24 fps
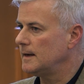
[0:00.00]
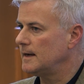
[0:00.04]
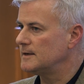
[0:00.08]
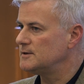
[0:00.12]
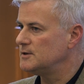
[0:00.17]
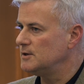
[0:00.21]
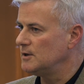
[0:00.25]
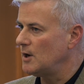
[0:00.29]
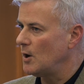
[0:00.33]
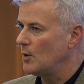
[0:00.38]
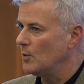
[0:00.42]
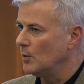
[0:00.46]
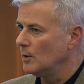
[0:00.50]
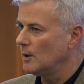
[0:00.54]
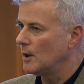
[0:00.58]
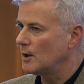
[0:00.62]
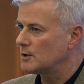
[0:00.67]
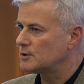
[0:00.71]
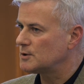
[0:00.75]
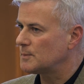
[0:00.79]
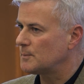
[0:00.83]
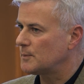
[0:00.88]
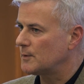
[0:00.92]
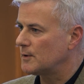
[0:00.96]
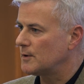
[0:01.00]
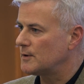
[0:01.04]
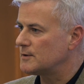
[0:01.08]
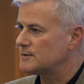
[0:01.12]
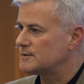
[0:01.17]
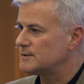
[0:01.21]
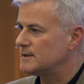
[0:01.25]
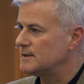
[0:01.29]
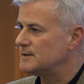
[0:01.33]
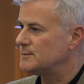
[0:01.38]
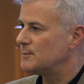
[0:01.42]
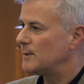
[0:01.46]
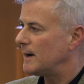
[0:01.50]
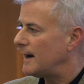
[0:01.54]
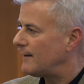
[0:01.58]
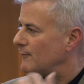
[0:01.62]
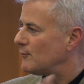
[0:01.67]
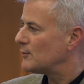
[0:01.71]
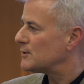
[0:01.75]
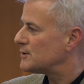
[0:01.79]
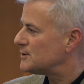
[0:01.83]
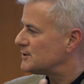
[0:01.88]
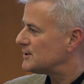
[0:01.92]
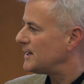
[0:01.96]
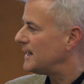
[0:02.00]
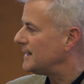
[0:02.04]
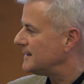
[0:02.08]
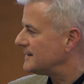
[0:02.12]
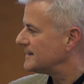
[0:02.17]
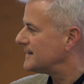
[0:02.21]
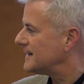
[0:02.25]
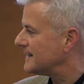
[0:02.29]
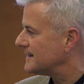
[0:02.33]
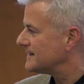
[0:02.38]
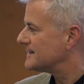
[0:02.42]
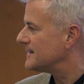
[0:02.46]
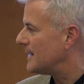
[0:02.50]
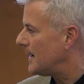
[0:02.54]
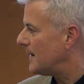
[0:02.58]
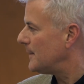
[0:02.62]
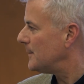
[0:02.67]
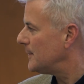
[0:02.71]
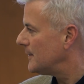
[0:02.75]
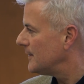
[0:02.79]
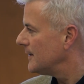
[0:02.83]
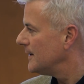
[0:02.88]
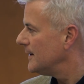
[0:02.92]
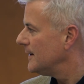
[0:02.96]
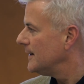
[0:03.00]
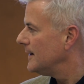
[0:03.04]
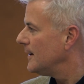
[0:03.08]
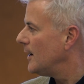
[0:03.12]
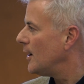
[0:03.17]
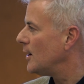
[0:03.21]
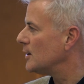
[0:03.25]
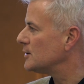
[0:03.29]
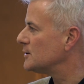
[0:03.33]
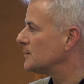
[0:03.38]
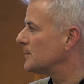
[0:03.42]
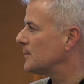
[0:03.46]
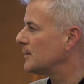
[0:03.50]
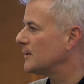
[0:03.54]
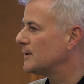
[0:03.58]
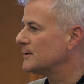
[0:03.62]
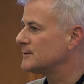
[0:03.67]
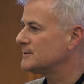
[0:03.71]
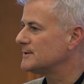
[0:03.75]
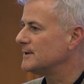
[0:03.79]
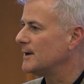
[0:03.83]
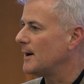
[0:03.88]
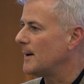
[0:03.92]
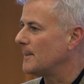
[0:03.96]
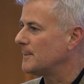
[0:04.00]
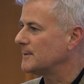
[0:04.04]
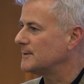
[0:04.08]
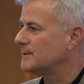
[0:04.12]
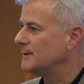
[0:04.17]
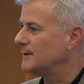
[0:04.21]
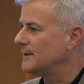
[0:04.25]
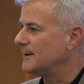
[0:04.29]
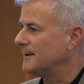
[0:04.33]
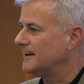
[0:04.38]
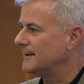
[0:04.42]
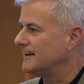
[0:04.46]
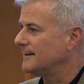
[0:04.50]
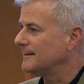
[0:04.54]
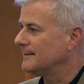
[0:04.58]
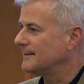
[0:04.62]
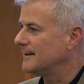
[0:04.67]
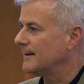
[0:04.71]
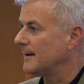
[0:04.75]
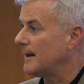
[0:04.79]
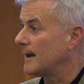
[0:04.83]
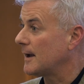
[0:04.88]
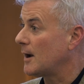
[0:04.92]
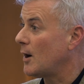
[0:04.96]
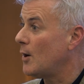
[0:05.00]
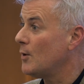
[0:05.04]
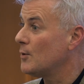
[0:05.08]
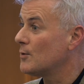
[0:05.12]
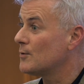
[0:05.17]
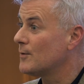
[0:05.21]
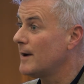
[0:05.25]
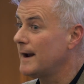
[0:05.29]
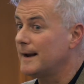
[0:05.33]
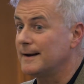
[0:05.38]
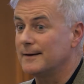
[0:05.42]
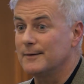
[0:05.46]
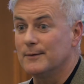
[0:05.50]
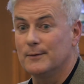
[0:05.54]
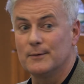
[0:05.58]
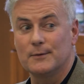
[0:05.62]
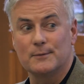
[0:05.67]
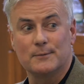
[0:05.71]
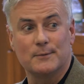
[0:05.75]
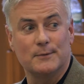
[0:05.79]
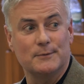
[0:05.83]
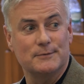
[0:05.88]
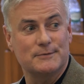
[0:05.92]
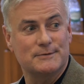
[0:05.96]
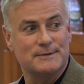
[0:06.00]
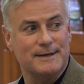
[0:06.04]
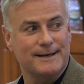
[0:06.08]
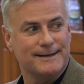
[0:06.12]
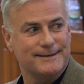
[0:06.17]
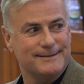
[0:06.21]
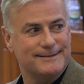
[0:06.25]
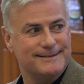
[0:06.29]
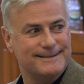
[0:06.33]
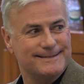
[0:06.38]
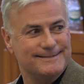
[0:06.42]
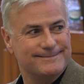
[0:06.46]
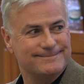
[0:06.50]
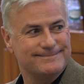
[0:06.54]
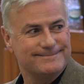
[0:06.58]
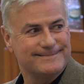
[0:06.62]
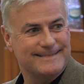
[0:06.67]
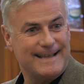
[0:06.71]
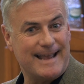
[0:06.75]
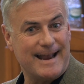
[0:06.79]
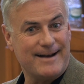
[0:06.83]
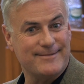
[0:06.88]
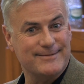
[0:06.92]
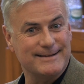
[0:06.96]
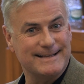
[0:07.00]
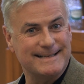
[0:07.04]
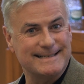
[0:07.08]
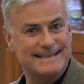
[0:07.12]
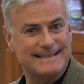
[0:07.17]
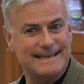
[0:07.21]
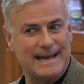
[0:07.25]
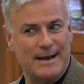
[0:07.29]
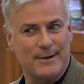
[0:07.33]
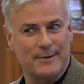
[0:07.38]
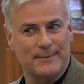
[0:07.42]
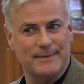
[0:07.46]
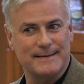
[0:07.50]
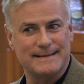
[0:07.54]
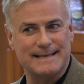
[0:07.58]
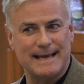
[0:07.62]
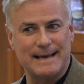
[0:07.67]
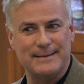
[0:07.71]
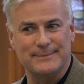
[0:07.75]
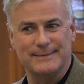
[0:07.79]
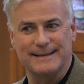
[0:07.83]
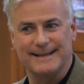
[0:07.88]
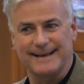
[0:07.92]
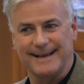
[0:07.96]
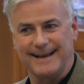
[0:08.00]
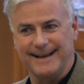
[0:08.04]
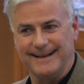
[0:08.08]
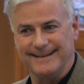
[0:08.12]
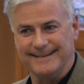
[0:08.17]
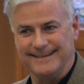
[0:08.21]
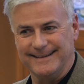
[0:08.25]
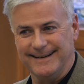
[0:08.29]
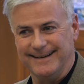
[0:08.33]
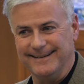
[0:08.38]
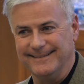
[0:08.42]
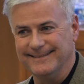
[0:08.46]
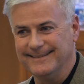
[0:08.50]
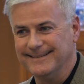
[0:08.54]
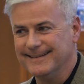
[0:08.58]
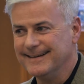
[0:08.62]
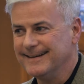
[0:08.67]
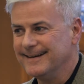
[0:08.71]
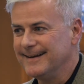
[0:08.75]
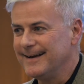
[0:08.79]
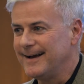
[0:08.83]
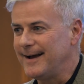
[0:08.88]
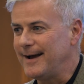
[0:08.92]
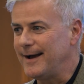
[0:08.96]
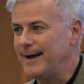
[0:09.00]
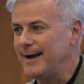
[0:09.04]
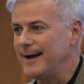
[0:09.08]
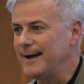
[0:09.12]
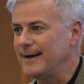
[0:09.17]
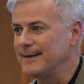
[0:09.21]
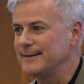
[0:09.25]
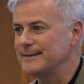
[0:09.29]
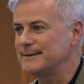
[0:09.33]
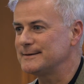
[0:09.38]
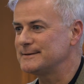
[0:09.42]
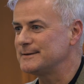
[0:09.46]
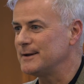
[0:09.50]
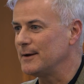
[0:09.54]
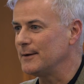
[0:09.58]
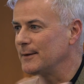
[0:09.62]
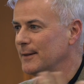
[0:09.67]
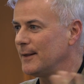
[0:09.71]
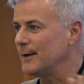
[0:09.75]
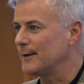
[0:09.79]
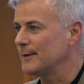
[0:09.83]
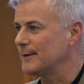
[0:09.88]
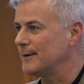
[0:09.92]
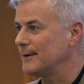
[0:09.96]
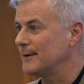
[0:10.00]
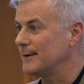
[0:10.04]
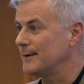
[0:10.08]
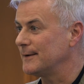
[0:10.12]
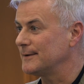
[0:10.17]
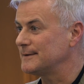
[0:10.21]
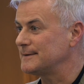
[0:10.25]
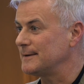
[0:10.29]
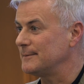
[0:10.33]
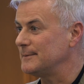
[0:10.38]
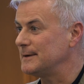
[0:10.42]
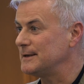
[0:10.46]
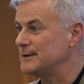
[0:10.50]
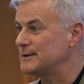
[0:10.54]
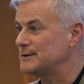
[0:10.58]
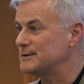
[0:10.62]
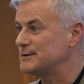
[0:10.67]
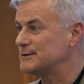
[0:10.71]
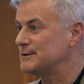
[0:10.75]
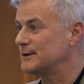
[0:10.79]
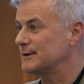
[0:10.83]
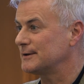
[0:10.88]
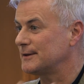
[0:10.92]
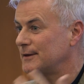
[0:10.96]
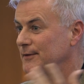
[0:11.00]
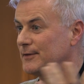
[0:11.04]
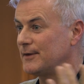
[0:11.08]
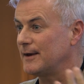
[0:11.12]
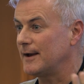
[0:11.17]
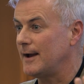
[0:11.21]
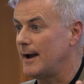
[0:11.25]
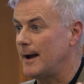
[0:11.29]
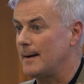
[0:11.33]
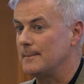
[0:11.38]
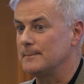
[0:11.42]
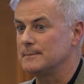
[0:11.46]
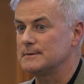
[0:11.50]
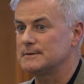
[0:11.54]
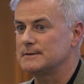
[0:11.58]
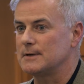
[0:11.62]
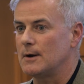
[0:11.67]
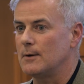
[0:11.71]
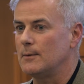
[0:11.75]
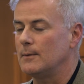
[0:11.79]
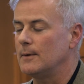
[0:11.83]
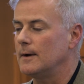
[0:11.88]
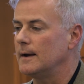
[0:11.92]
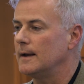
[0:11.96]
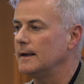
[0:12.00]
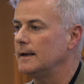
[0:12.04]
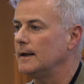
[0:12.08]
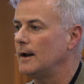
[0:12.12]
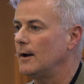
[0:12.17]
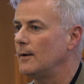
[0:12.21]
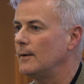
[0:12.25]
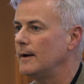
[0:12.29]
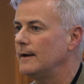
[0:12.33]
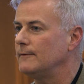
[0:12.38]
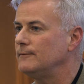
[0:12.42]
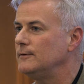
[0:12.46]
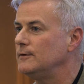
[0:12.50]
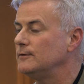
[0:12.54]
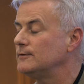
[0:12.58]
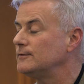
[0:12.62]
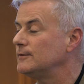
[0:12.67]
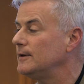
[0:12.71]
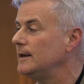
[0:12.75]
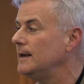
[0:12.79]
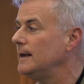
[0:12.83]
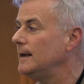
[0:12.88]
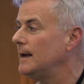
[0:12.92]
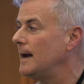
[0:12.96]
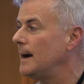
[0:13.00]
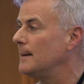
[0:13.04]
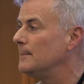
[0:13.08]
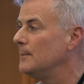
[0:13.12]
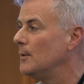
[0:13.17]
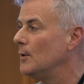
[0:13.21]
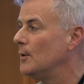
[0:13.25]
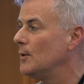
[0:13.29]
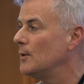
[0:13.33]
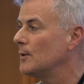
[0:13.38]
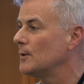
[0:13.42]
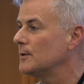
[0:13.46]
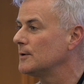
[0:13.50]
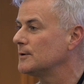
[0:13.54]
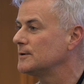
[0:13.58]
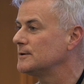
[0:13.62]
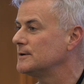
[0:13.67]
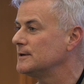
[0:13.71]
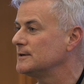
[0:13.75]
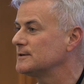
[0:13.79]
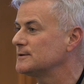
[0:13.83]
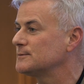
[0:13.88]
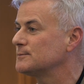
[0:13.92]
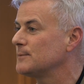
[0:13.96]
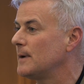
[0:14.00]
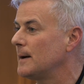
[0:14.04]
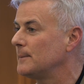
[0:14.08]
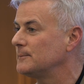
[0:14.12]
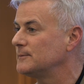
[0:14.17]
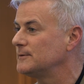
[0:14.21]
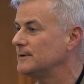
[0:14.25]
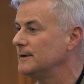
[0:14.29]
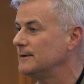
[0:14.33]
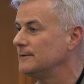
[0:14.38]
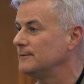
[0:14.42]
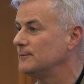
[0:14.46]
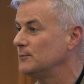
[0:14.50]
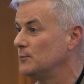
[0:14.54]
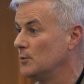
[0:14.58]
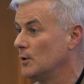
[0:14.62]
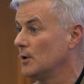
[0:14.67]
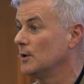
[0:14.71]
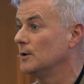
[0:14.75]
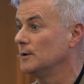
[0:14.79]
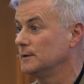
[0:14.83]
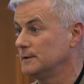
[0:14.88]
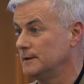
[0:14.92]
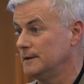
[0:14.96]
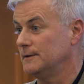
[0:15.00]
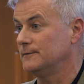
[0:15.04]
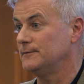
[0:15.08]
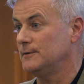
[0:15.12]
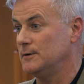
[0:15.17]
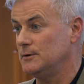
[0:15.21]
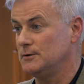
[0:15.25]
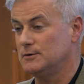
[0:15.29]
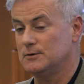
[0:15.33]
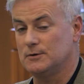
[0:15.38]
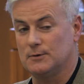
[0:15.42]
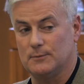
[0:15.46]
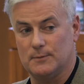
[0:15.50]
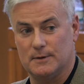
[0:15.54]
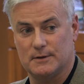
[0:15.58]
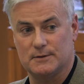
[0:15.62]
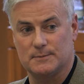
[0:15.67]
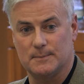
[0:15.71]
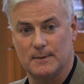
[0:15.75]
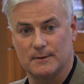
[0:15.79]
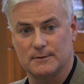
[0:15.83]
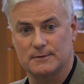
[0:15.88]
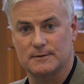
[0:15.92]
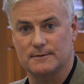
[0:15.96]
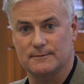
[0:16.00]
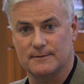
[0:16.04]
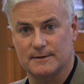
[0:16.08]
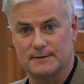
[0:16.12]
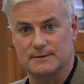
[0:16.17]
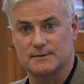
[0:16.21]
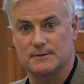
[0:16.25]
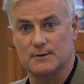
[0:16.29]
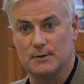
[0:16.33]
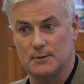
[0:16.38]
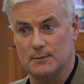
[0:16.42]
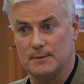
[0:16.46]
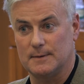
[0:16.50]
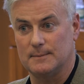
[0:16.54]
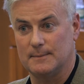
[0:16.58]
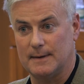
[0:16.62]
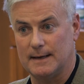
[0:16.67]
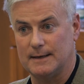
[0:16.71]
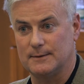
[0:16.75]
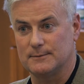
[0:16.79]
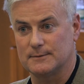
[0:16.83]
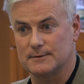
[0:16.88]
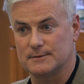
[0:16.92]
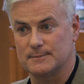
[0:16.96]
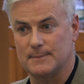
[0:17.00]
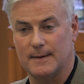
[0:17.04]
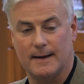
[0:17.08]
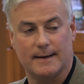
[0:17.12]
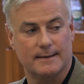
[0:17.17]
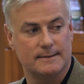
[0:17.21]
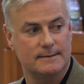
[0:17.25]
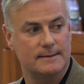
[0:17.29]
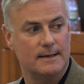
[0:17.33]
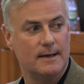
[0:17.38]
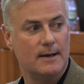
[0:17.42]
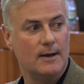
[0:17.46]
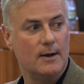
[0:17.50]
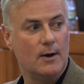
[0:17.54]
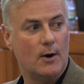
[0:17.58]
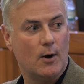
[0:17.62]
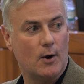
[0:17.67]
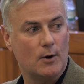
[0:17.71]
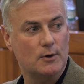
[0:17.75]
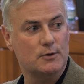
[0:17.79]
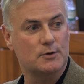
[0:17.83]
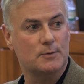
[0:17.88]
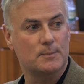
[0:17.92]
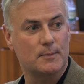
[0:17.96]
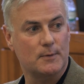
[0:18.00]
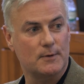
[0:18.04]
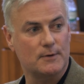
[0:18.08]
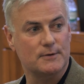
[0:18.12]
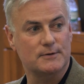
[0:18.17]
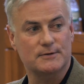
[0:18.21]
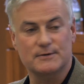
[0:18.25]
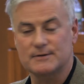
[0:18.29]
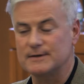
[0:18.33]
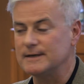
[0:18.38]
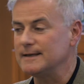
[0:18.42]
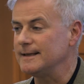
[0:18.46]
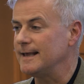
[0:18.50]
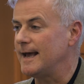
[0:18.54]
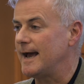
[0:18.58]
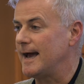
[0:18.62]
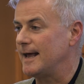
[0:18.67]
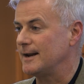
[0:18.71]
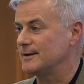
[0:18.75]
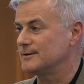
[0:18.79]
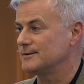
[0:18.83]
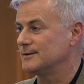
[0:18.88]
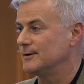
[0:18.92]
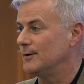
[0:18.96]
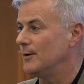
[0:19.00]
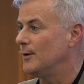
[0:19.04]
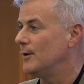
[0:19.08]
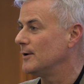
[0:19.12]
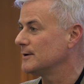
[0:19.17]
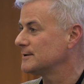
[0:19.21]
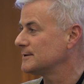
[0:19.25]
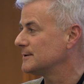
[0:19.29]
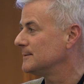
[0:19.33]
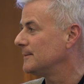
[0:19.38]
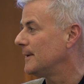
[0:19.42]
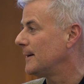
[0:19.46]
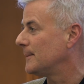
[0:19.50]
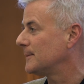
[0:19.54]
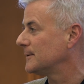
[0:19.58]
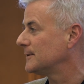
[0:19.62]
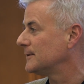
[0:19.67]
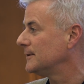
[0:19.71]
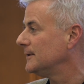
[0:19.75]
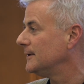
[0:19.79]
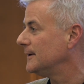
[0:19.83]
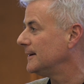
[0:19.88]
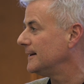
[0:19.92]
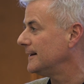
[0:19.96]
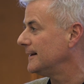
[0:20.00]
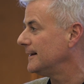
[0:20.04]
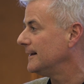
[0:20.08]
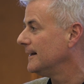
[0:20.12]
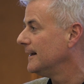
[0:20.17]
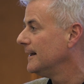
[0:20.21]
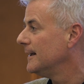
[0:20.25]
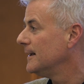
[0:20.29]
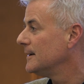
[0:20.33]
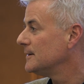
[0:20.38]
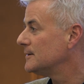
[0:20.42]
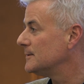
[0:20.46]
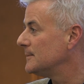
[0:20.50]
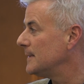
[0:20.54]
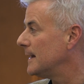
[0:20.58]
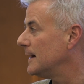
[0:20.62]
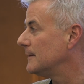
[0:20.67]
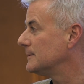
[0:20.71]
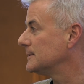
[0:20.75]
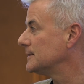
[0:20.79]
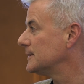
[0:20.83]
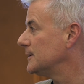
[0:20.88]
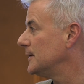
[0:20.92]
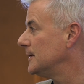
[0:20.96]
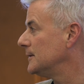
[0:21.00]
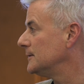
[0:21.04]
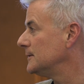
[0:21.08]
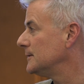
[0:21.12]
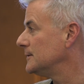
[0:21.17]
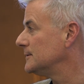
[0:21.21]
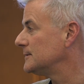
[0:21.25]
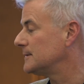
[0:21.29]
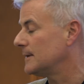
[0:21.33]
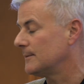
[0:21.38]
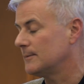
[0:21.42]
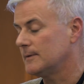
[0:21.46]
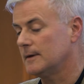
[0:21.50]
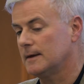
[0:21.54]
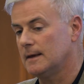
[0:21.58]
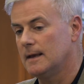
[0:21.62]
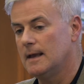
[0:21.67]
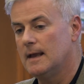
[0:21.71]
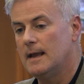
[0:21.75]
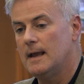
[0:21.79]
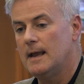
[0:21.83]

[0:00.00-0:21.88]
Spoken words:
you know, all entrepreneurs see, when everyone shakes things up, entrepreneurs see opportunity. They're like, oh great, all the rules changed. Everything's now on the table again, There's no longer, somebody just shook the thing up. So, if you see a more disruptive world in the future, which most of us do in many respects, entrepreneurs see that as an awesome opportunity to be able to go and do something.